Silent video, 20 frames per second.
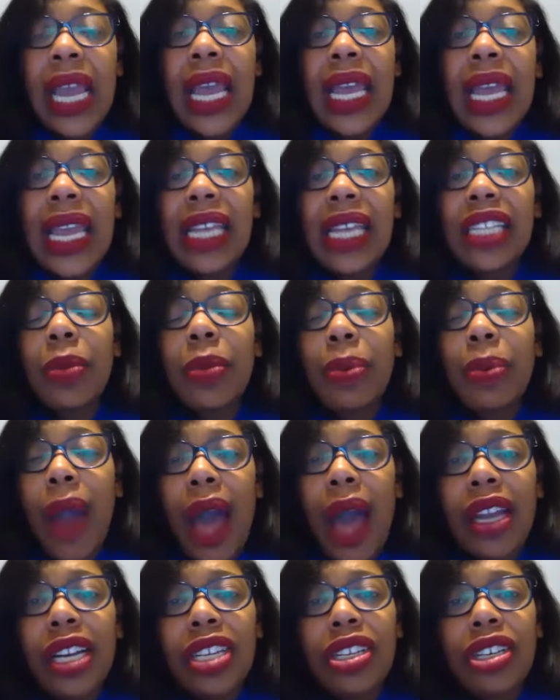Is the
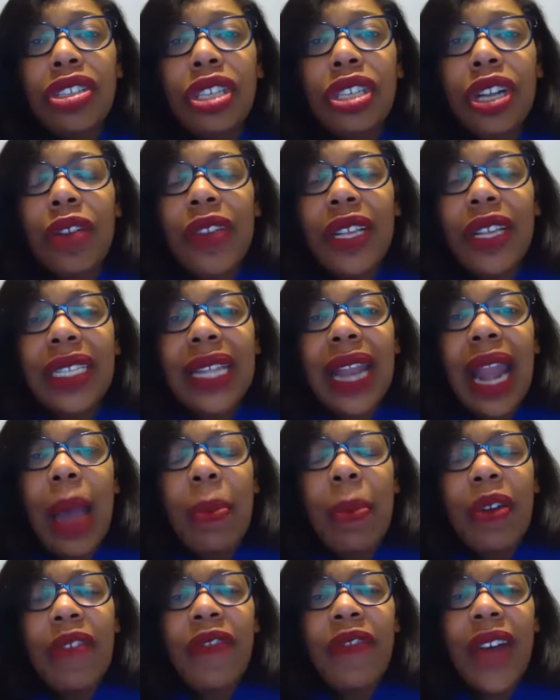product or service that I'm
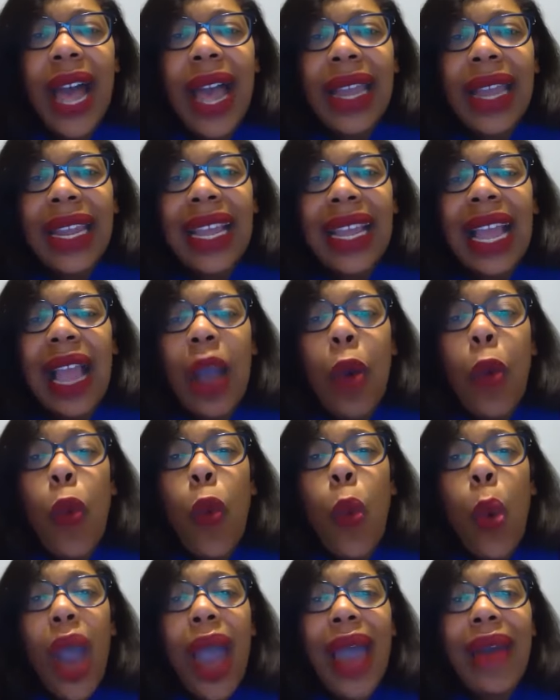providing
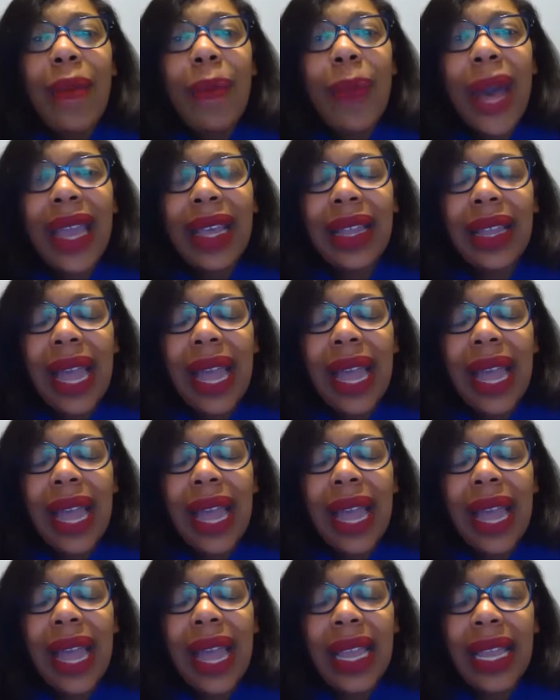what my
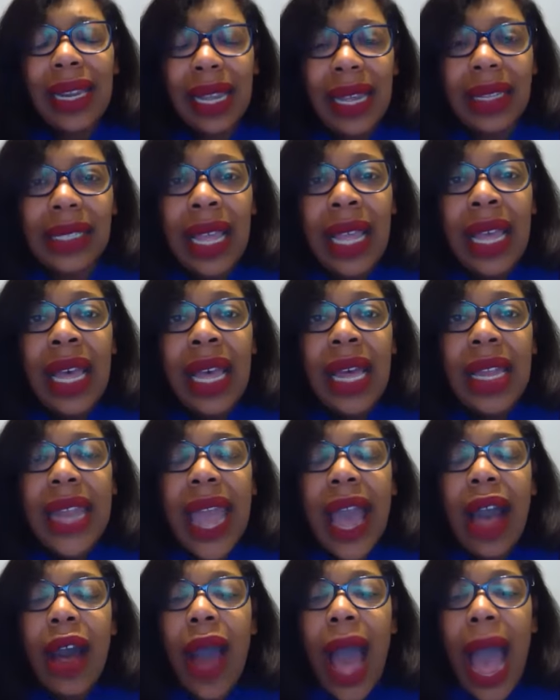client needs?
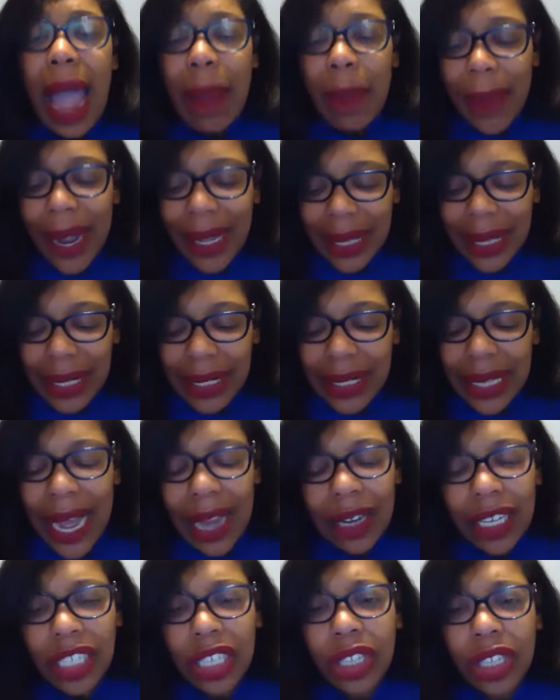Now, I break this
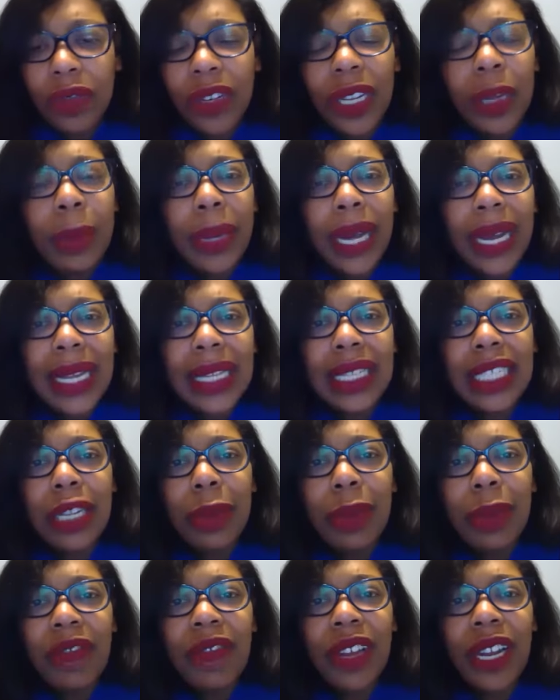down into 3 buckets
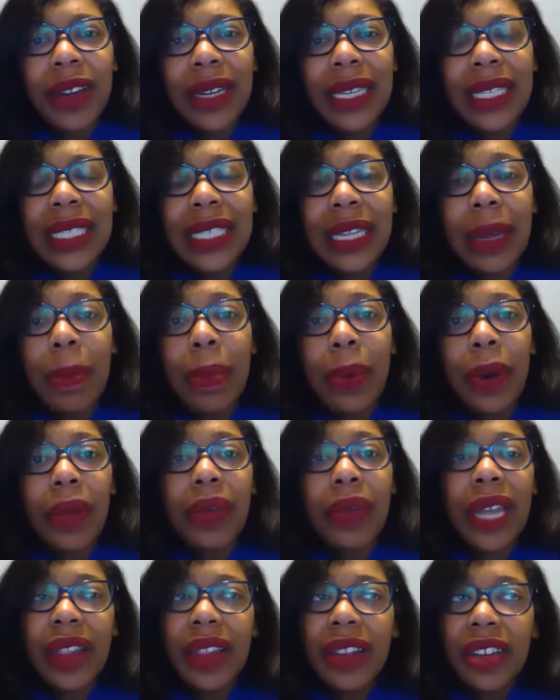to be very simple.
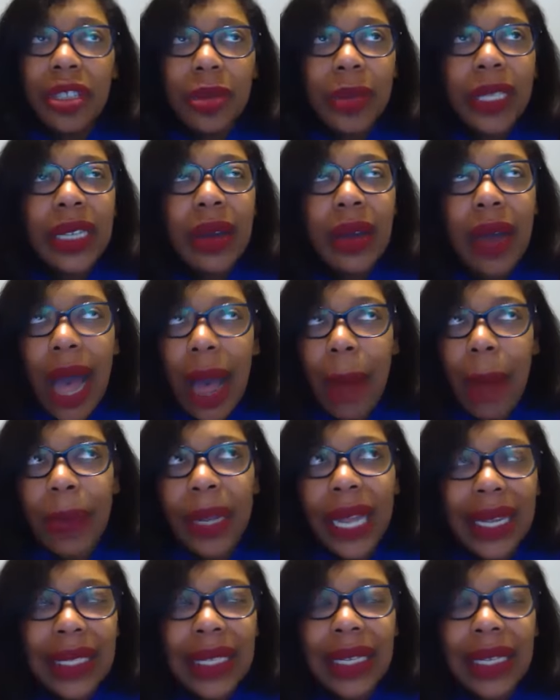Now, there's going to be some
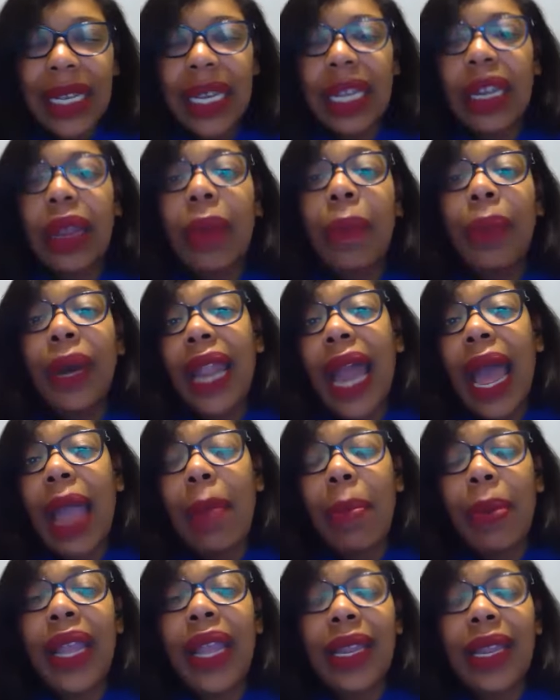complexity in it, but I
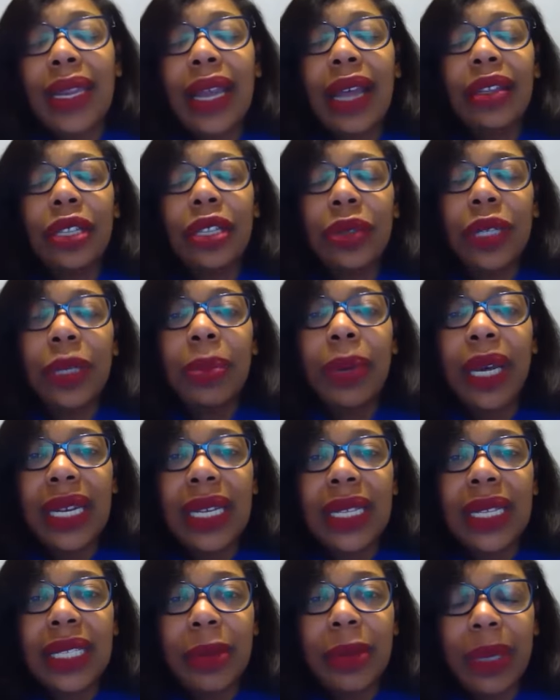break it down to 3
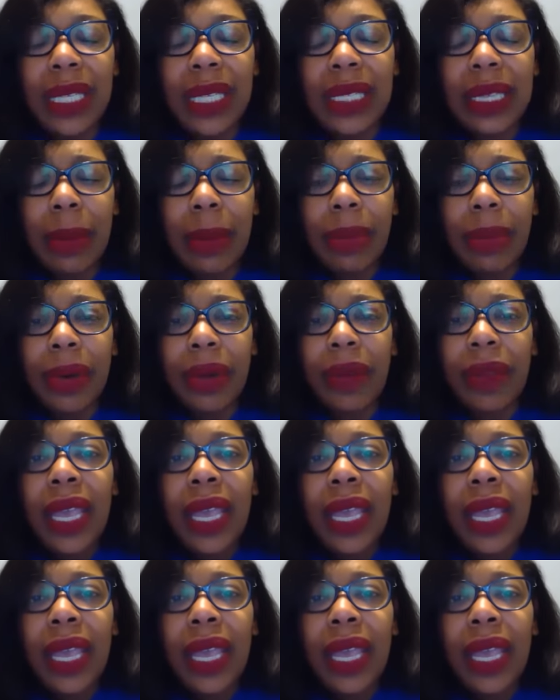buckets to be simple.